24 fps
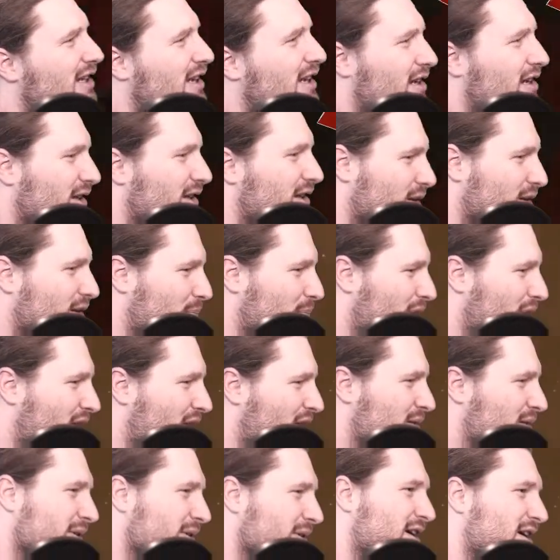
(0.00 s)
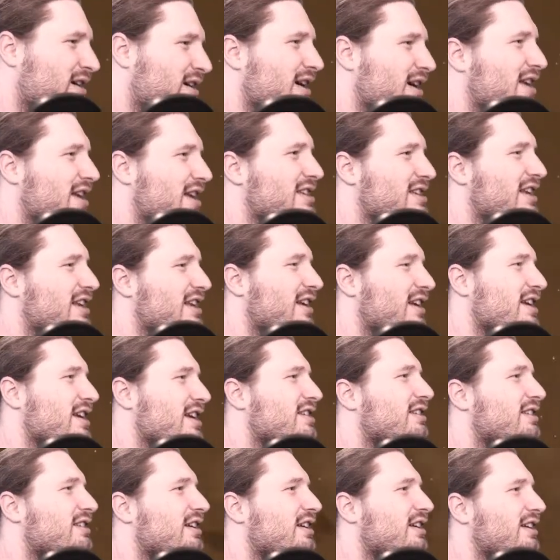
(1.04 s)
the bottom there. Has that
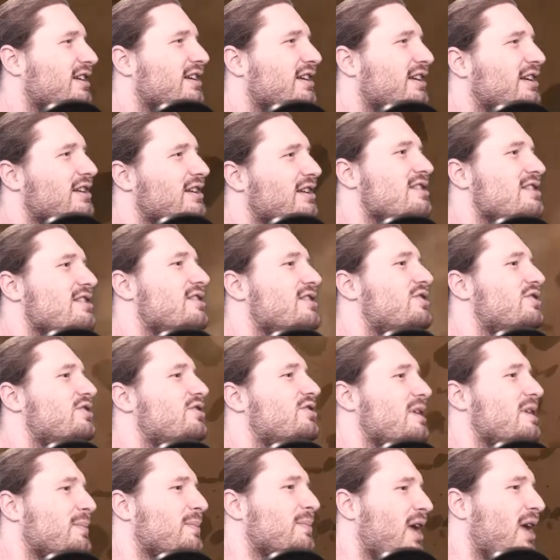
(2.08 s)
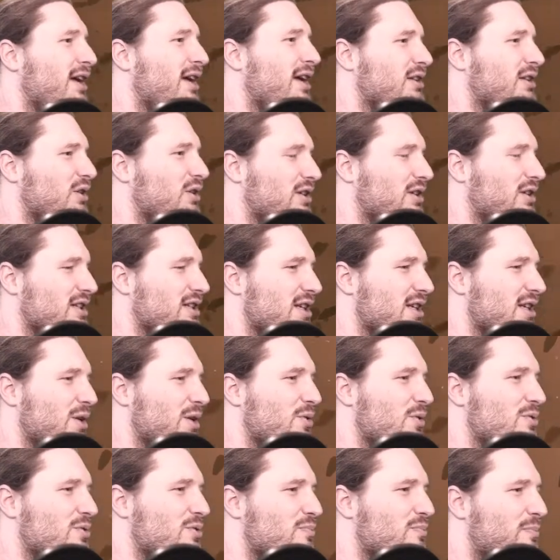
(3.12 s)
nice streamlined look as it
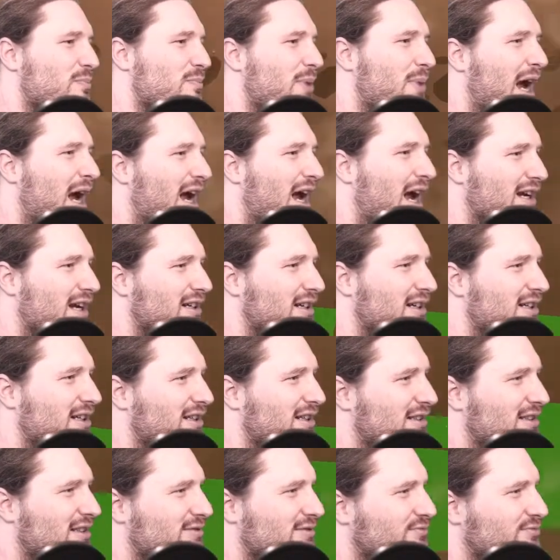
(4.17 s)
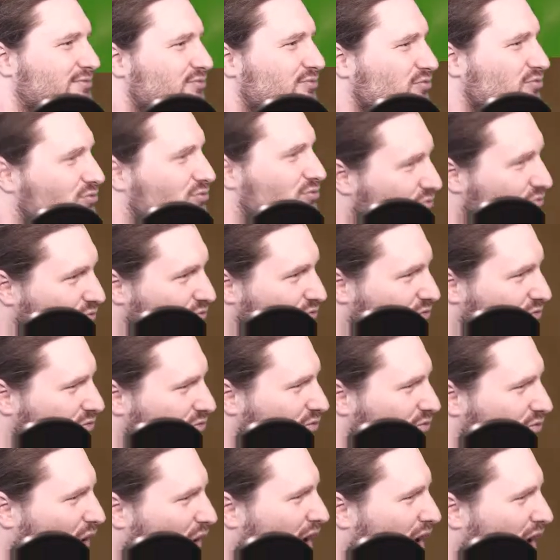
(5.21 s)
goes back.
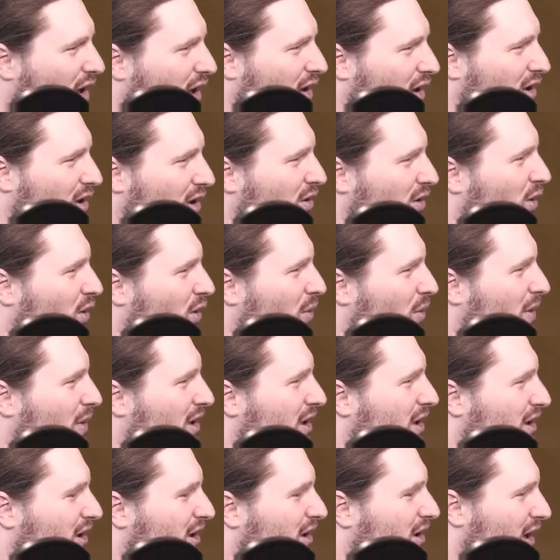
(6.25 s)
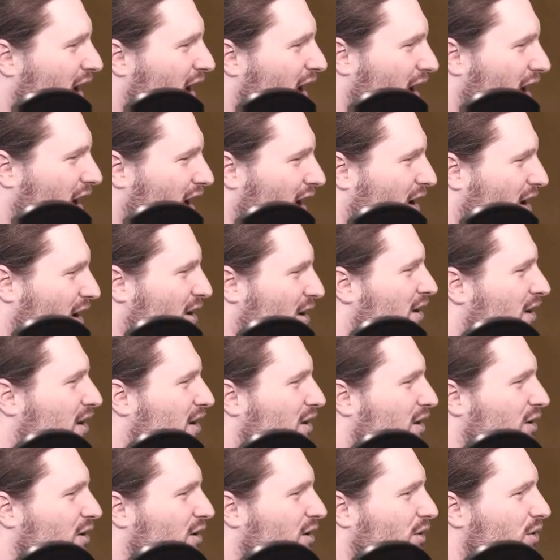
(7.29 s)
A little bit,
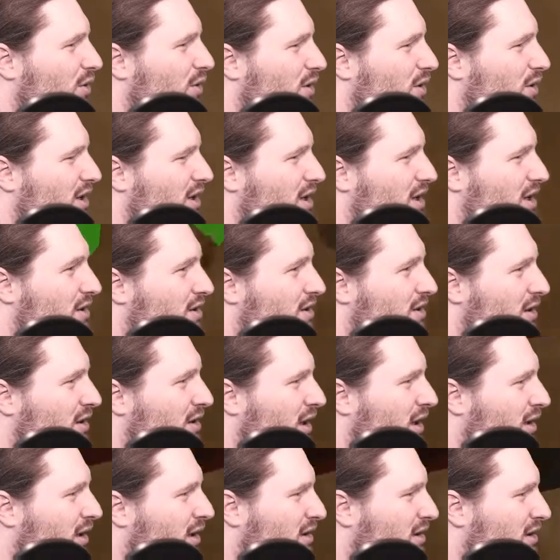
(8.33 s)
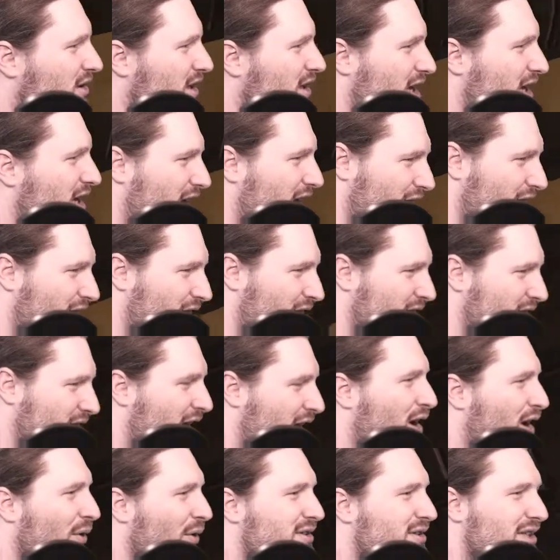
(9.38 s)
little hook here, there. And
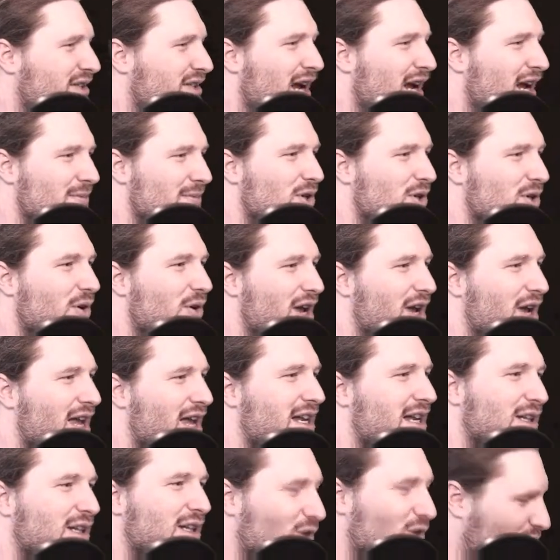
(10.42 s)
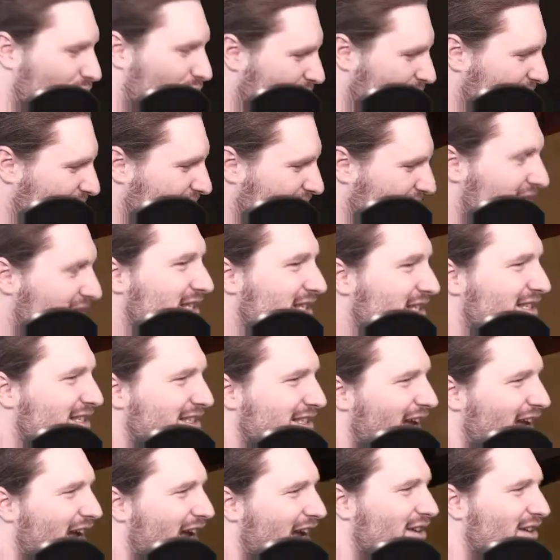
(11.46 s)
now it's time to go ahead and look on the
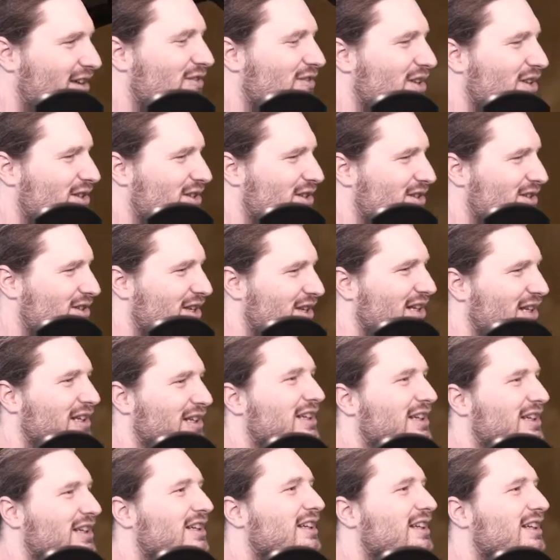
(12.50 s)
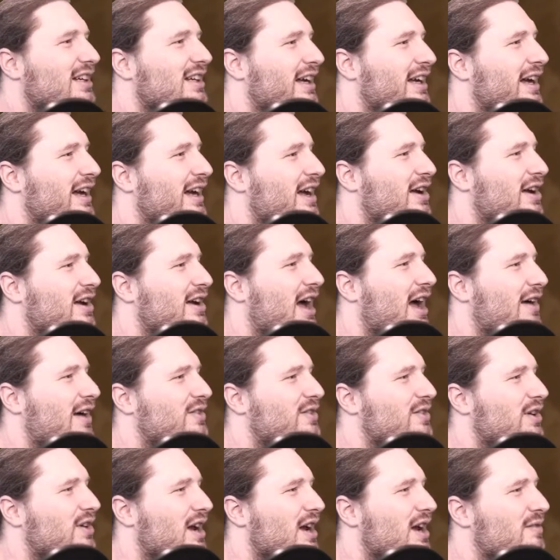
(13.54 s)
inside of this thing
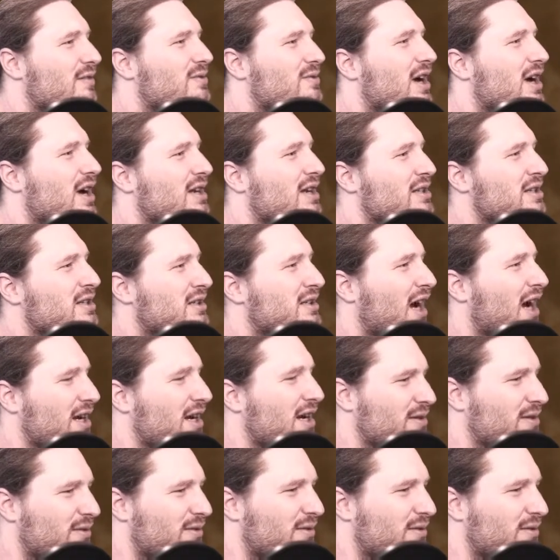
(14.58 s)
after I've done kind of